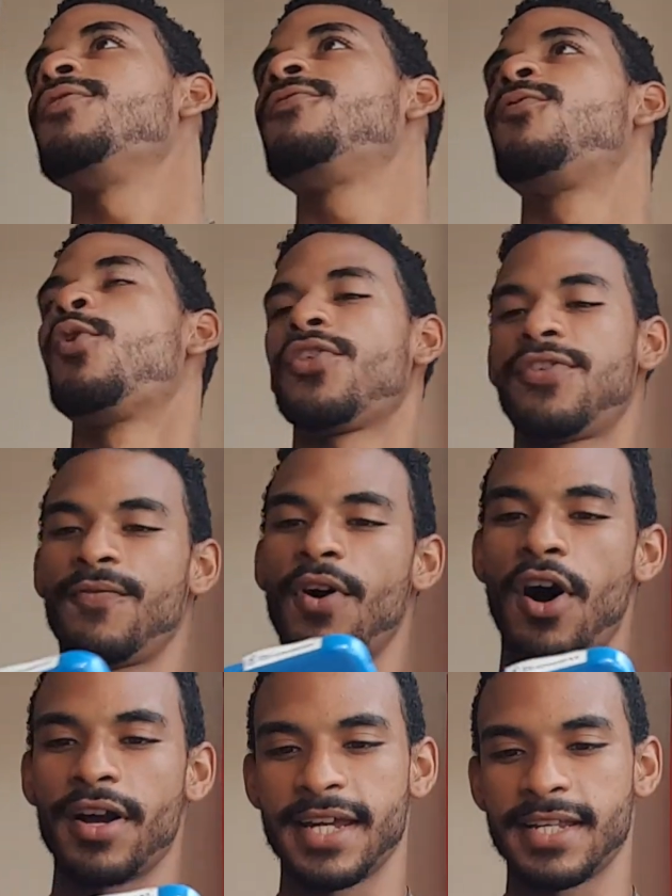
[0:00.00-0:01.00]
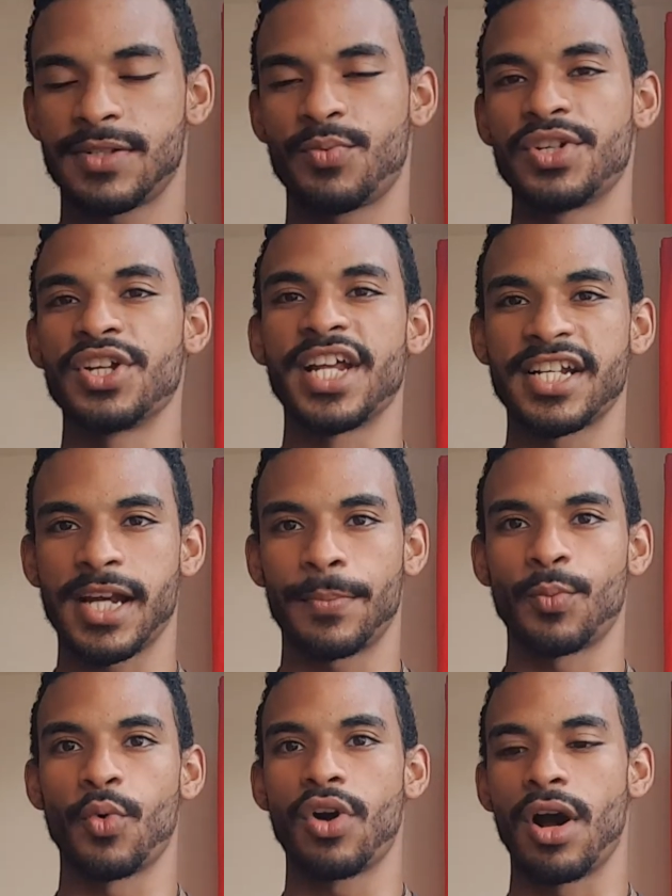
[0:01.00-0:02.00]
4th of August when the next
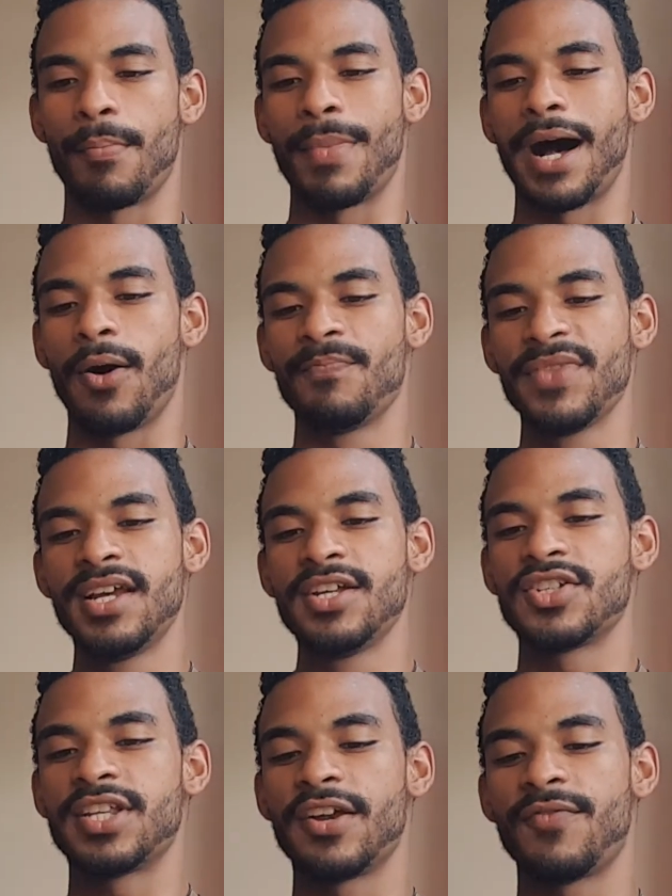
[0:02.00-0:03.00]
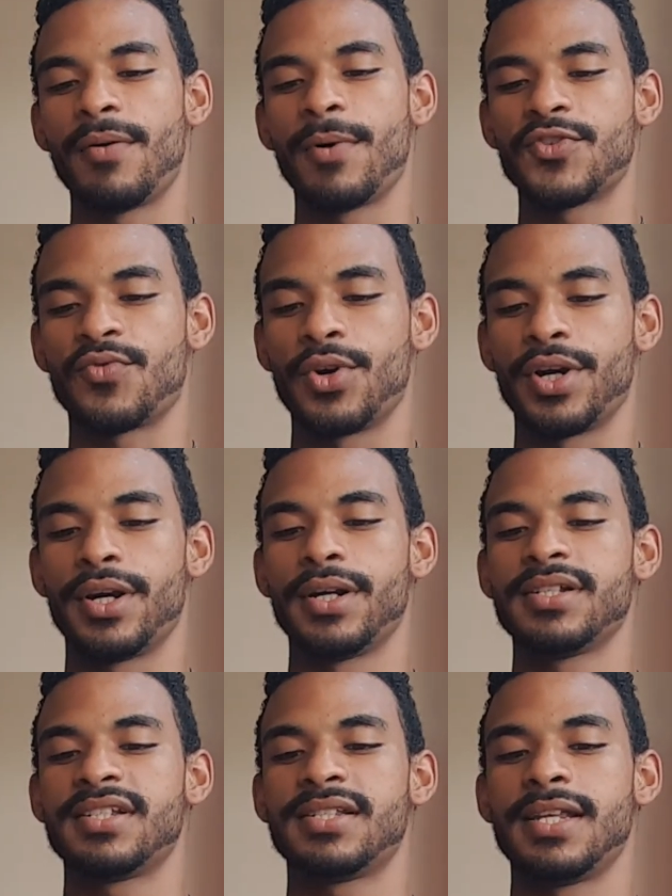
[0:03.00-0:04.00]
chapter will come out. So thank you very much for
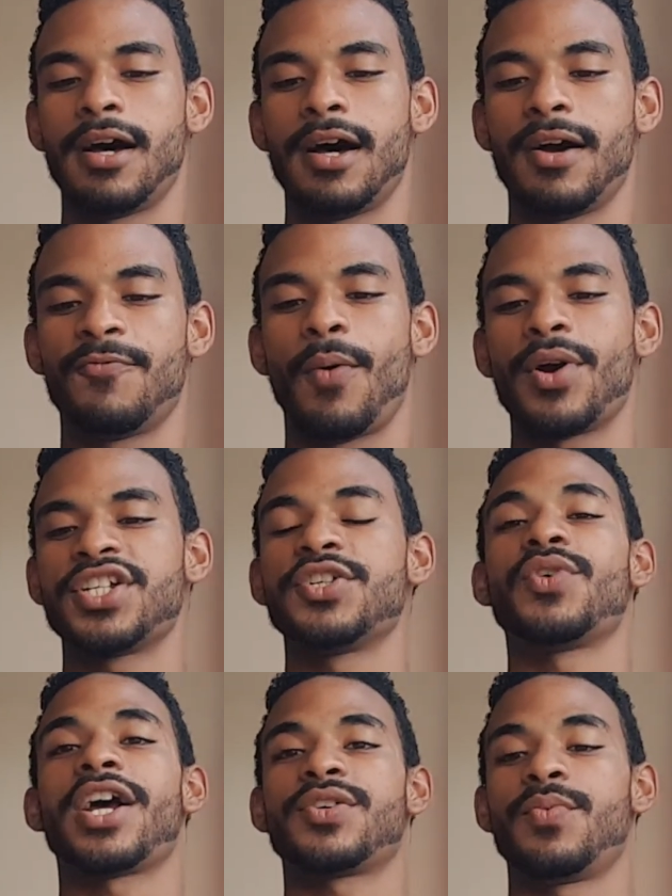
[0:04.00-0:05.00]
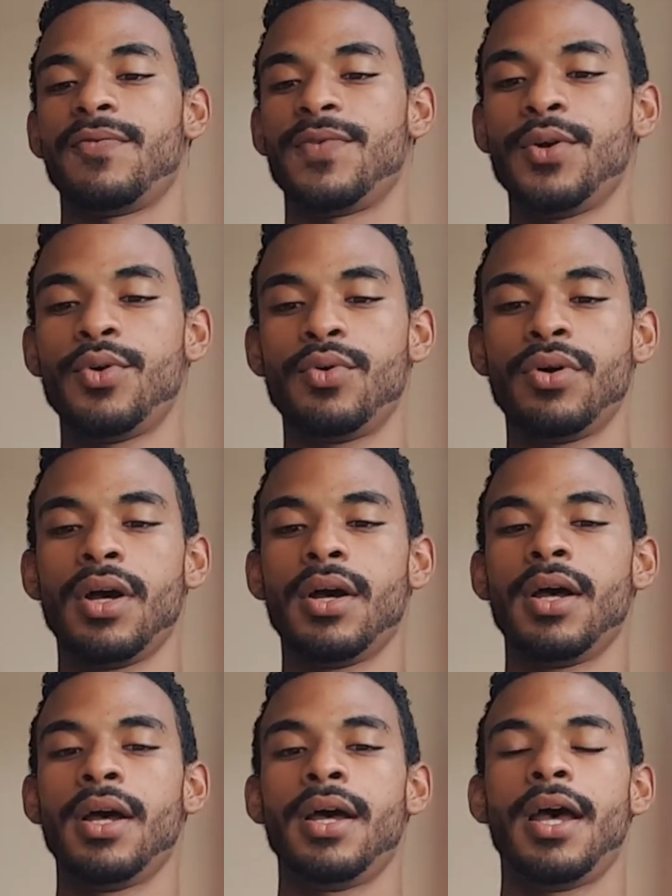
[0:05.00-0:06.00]
watching this reaction review.
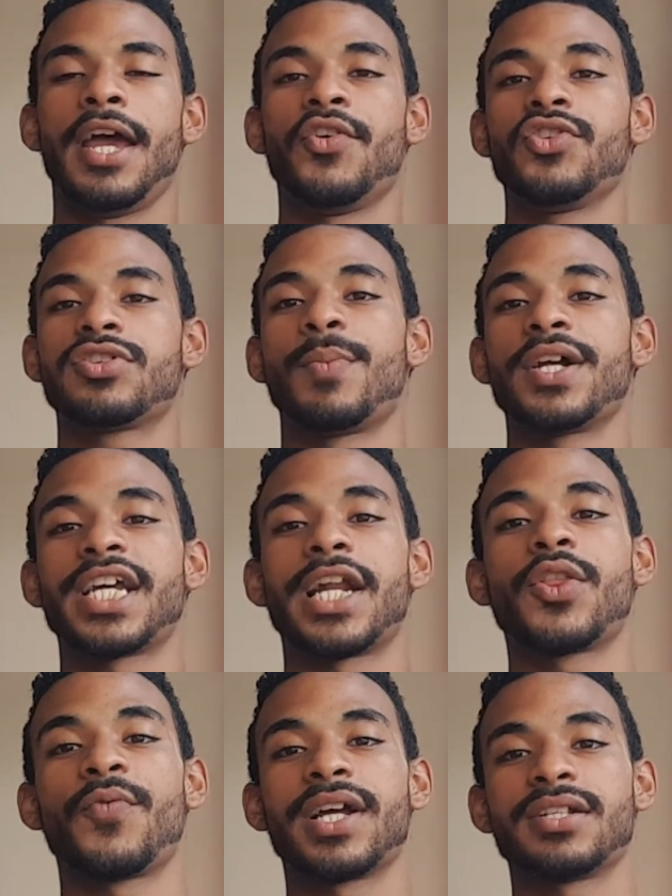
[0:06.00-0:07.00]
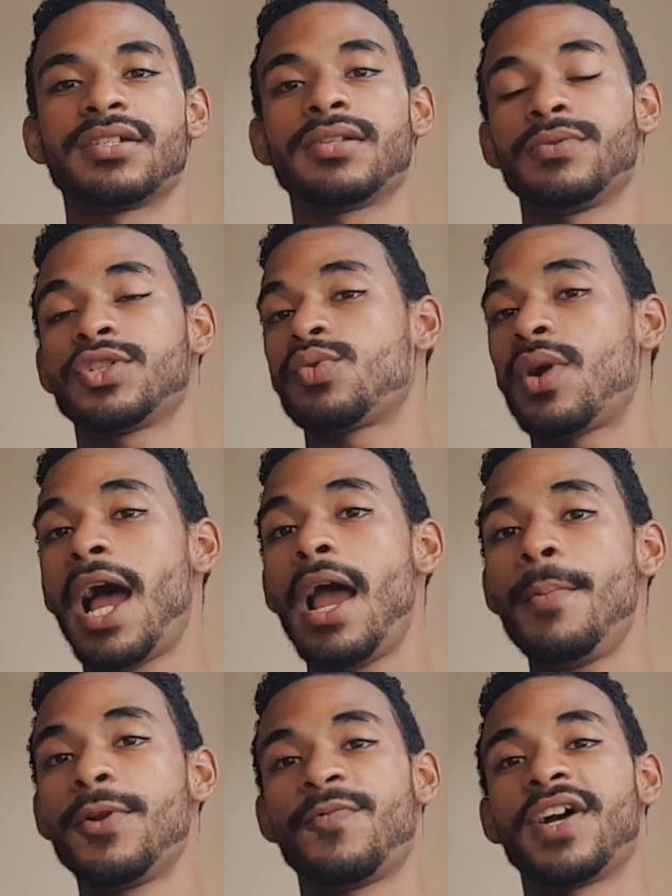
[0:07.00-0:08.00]
If you're new to my channel, don't forget to
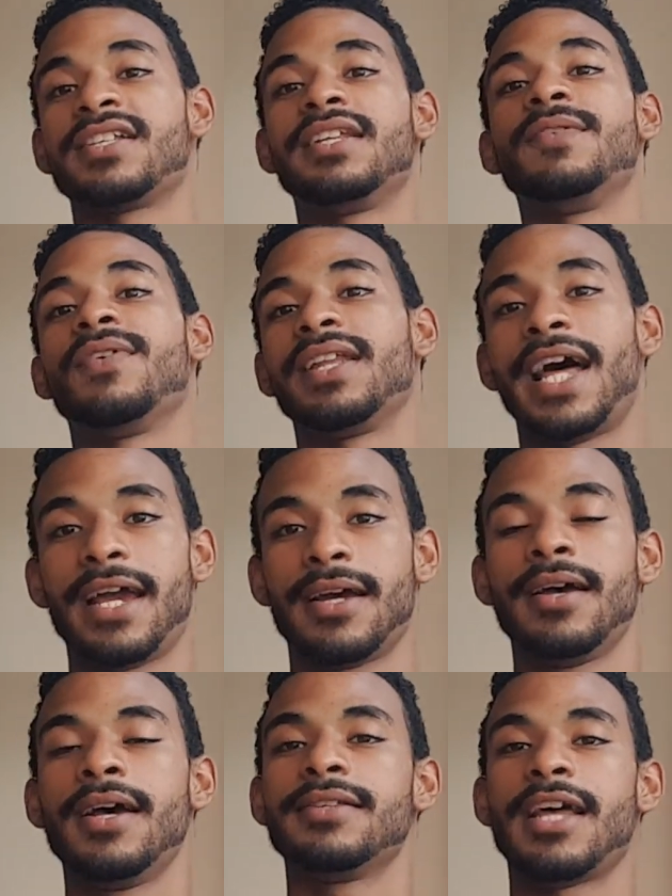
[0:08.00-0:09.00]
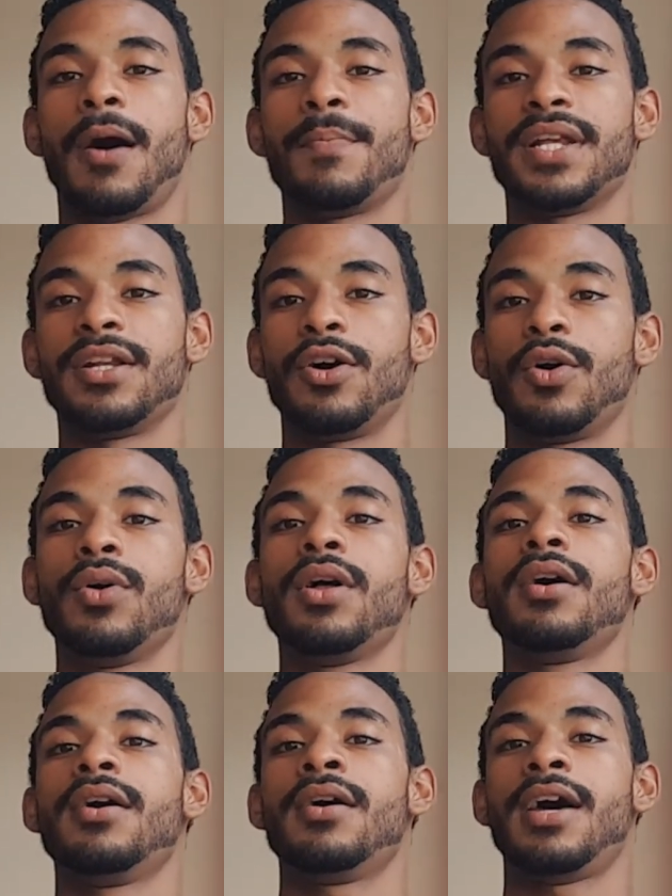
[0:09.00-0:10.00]
subscribe and don't forget to leave a like down below.
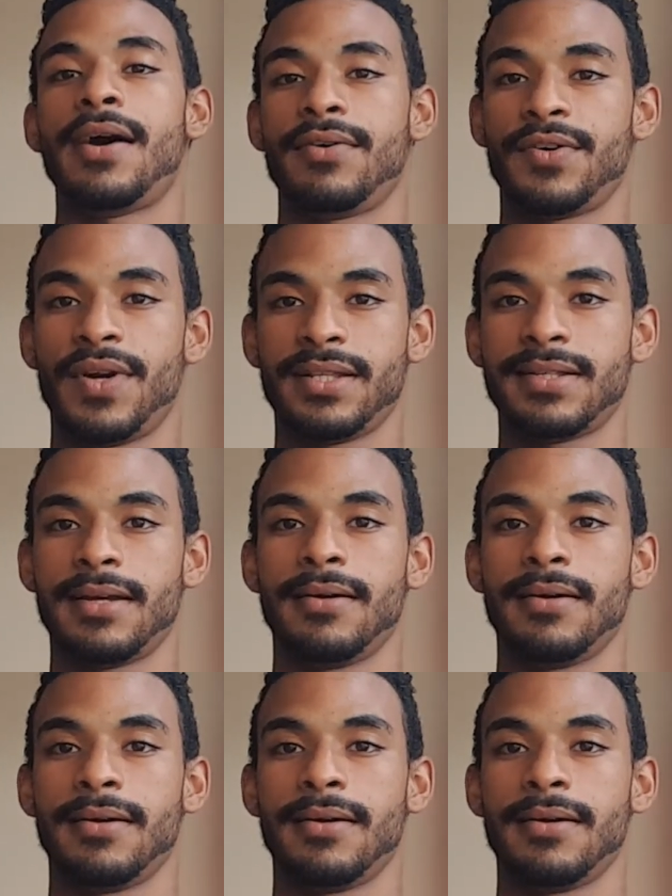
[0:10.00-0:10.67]
Have a great day.